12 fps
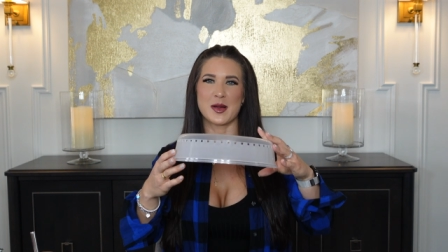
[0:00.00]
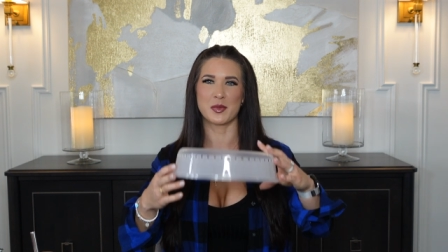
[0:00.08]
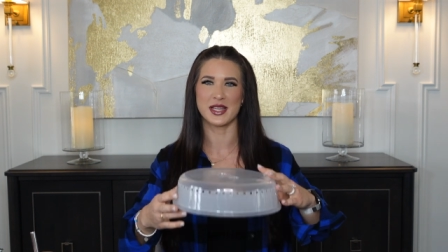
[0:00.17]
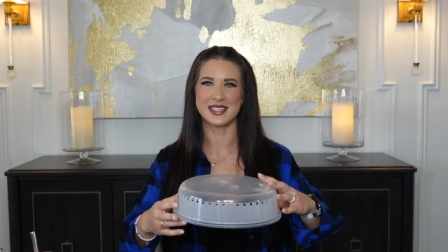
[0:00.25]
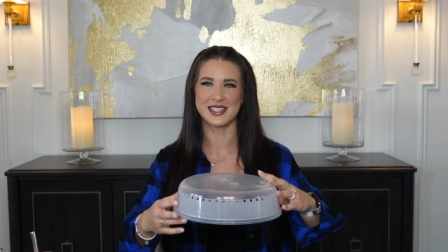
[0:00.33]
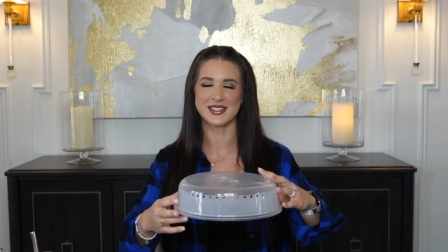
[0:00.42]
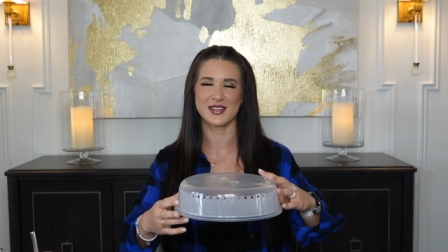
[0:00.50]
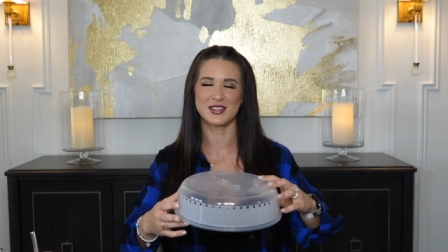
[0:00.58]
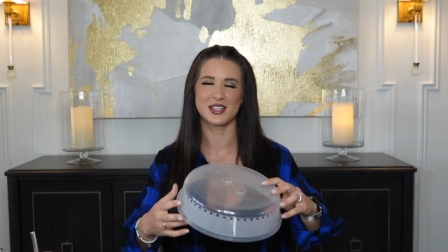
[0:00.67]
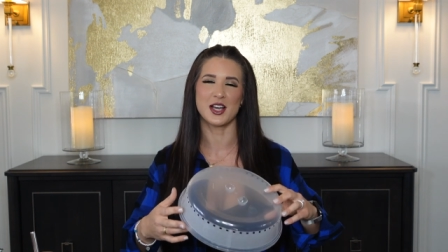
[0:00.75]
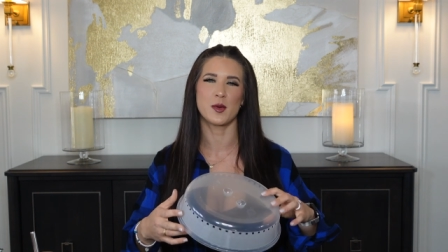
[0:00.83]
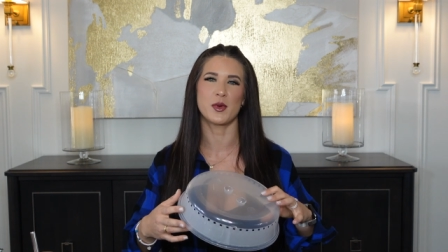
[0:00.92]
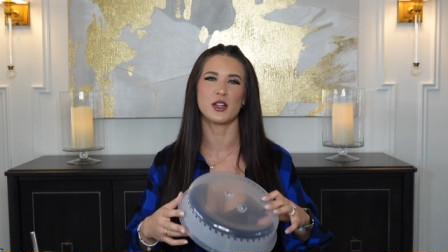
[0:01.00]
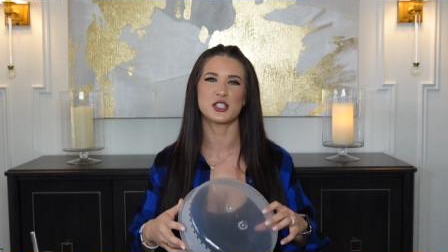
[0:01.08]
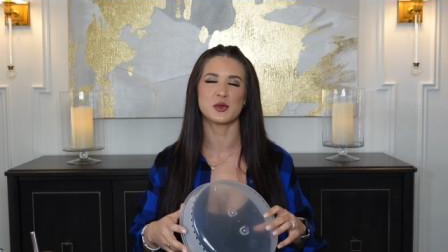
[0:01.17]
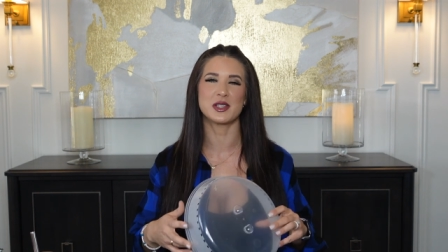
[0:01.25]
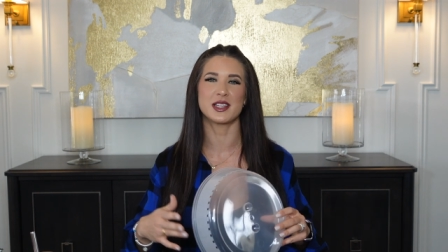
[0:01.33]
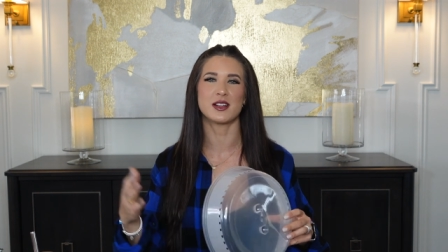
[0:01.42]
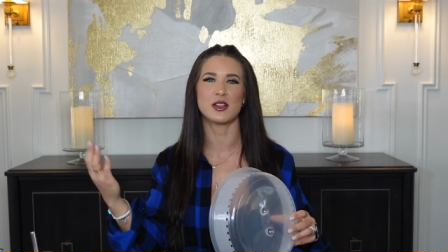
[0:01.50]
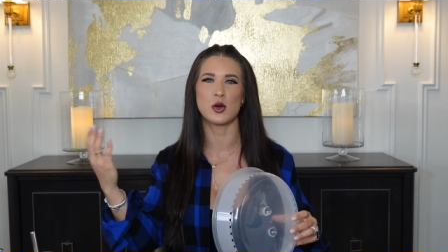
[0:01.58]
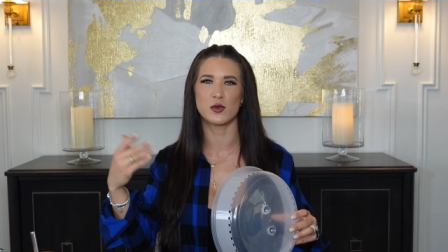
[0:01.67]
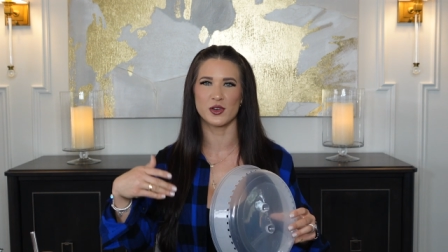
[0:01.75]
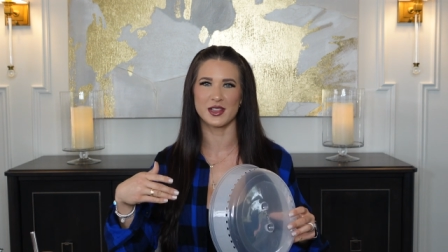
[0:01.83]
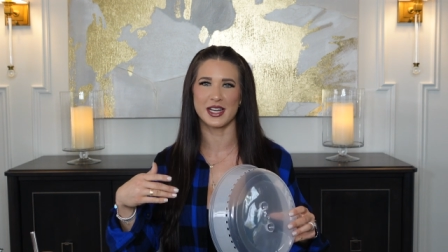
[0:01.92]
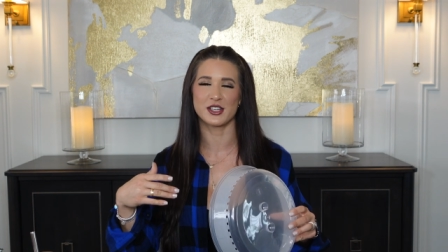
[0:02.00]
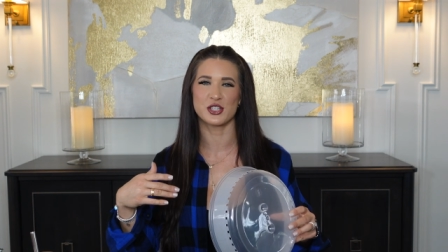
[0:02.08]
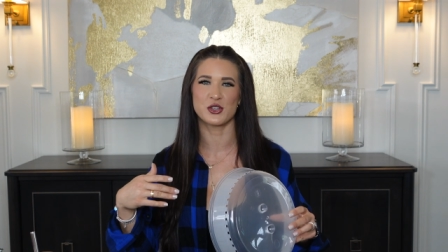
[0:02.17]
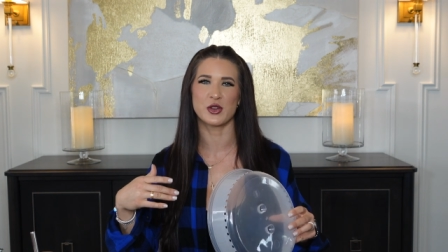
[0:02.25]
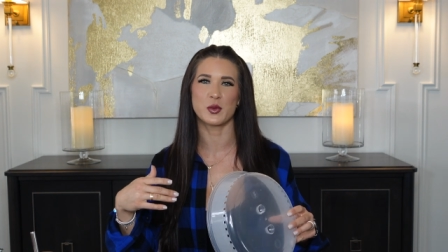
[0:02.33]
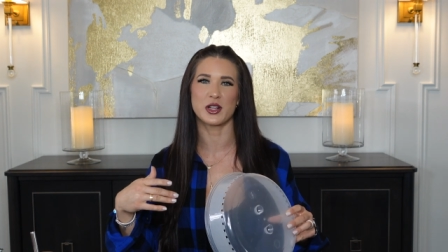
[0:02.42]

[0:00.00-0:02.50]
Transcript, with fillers: I place this on top. I'll do a little overlay to show you